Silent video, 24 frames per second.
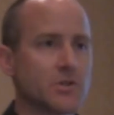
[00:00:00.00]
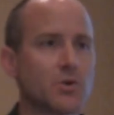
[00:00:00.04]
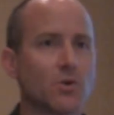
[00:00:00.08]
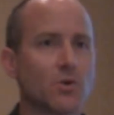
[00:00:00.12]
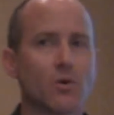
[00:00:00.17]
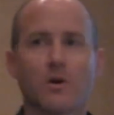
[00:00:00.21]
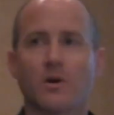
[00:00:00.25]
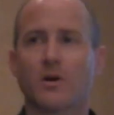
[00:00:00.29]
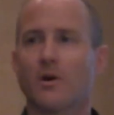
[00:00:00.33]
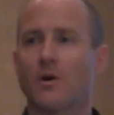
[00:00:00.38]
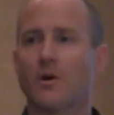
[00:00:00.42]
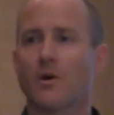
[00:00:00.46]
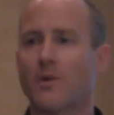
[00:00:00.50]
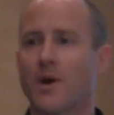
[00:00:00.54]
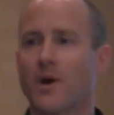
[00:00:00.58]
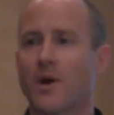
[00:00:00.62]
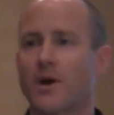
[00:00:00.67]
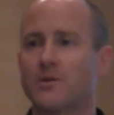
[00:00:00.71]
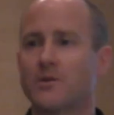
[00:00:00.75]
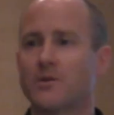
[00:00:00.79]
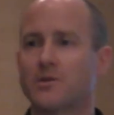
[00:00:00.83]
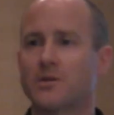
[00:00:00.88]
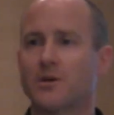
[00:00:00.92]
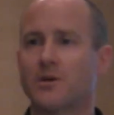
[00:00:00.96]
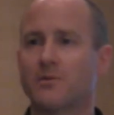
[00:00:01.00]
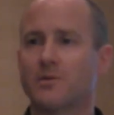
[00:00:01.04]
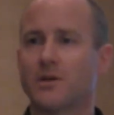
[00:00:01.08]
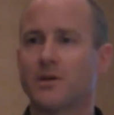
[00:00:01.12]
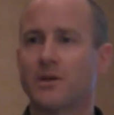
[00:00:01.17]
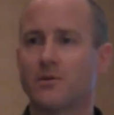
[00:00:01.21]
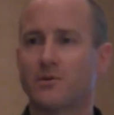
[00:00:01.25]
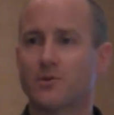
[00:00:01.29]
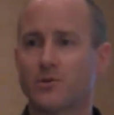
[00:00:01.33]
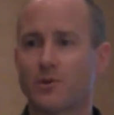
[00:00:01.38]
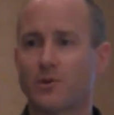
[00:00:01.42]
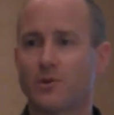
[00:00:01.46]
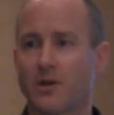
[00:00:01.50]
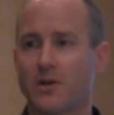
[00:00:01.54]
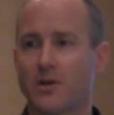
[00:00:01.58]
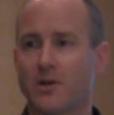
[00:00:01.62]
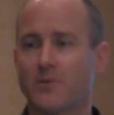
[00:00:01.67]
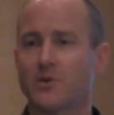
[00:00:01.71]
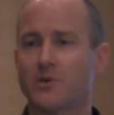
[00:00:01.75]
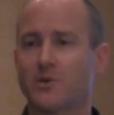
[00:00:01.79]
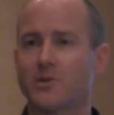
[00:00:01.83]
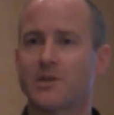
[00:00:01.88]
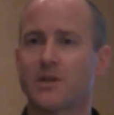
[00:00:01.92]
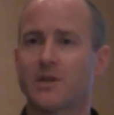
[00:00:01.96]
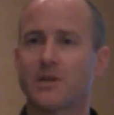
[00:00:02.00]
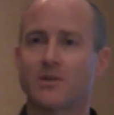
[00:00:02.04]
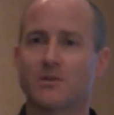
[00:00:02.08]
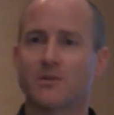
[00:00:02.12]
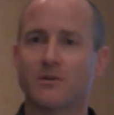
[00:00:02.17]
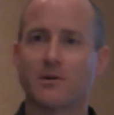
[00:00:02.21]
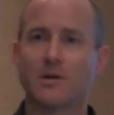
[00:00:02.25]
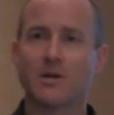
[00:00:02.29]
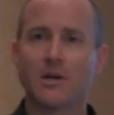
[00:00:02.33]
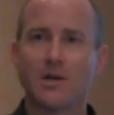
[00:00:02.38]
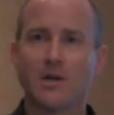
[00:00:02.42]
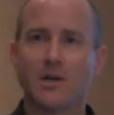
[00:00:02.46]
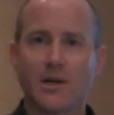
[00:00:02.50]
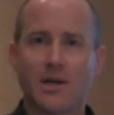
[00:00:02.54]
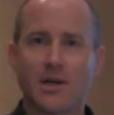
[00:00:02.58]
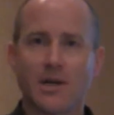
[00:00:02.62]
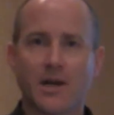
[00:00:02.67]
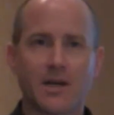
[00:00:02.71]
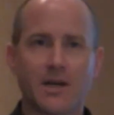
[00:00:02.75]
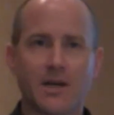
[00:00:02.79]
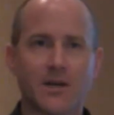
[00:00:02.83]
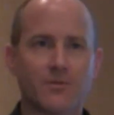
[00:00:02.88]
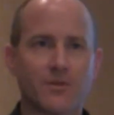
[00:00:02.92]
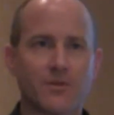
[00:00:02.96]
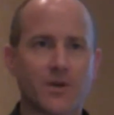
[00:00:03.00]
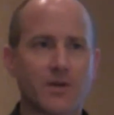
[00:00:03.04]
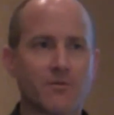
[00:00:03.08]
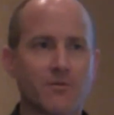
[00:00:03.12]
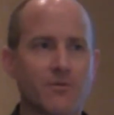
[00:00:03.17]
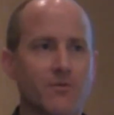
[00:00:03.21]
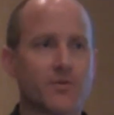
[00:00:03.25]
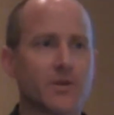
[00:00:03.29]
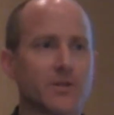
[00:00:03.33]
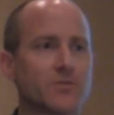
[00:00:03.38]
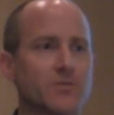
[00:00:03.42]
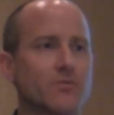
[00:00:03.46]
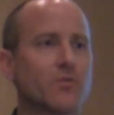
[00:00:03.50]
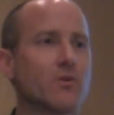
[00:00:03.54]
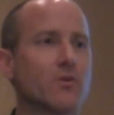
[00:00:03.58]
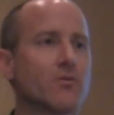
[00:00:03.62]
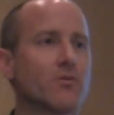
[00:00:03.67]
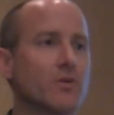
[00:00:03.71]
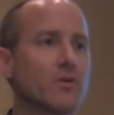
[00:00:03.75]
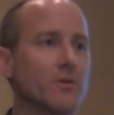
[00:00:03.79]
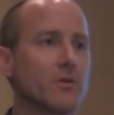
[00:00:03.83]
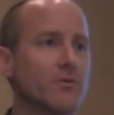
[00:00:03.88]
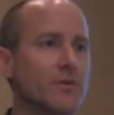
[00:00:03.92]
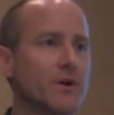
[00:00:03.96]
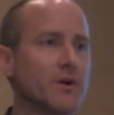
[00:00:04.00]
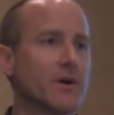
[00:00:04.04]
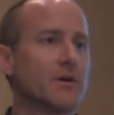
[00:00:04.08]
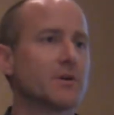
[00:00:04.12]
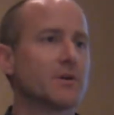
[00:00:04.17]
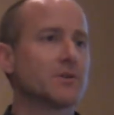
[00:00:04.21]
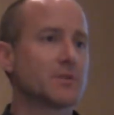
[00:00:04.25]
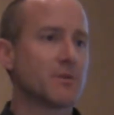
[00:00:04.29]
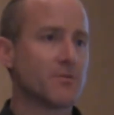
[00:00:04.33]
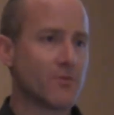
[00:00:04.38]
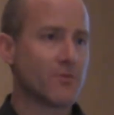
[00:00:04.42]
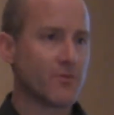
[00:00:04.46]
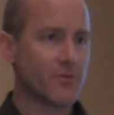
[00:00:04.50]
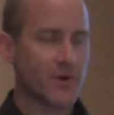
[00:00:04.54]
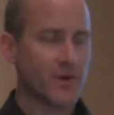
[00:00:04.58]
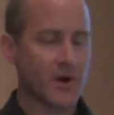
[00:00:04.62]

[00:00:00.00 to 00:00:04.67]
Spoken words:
torque around the subtalar joint in particular, and if they have a fixed forefoot varus, some